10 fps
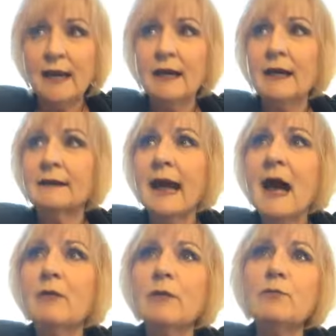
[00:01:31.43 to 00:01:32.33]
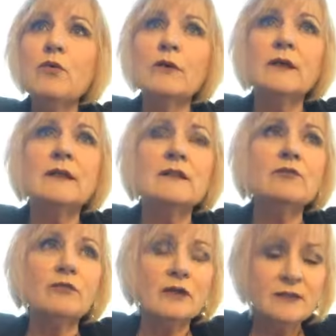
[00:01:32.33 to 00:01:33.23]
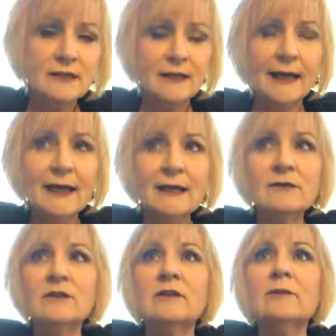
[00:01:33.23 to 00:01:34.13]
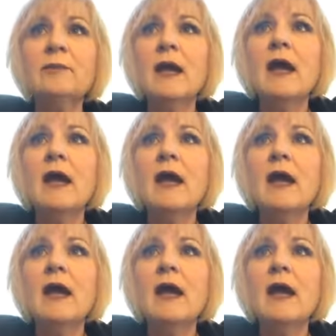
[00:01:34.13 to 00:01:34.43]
and how important it is for us to get a handle